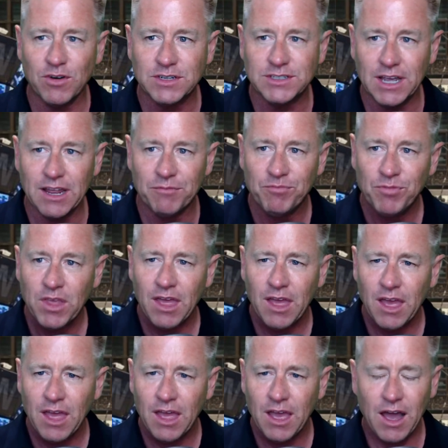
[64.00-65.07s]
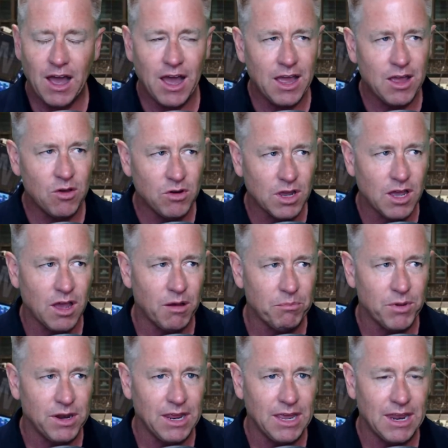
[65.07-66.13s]
for a second. I own a
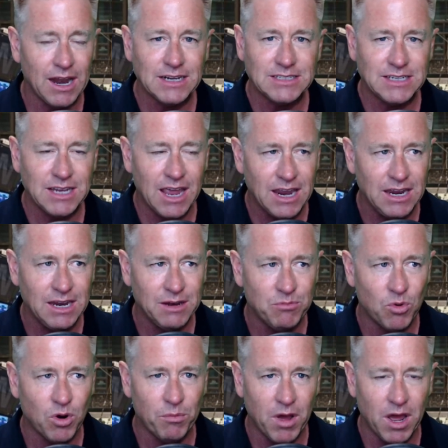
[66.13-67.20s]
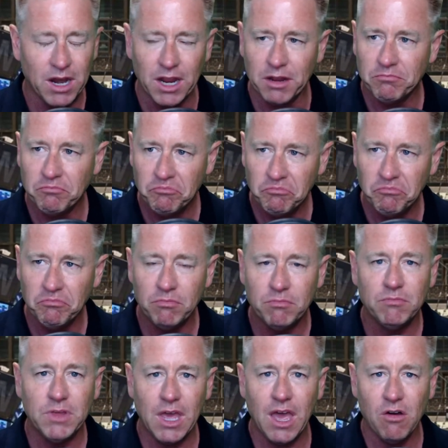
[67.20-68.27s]
company and I say I need more money.
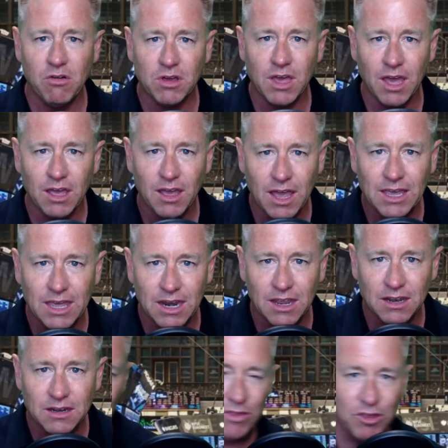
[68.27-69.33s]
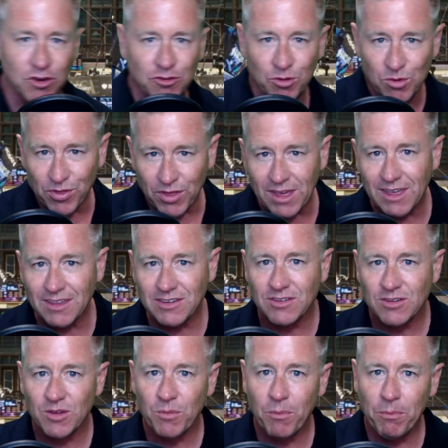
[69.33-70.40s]
Yeah, okay, I get it. And the truth
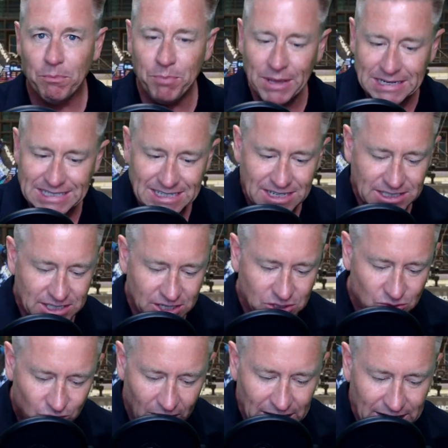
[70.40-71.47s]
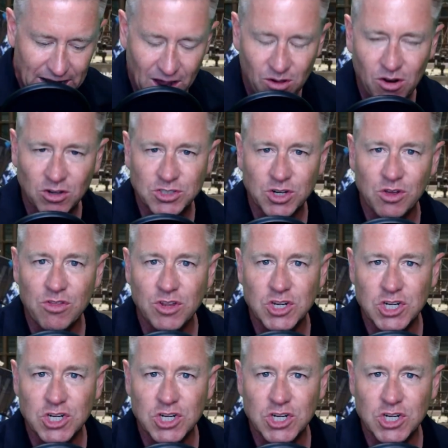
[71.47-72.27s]
is, businesses right now, and I'll show you the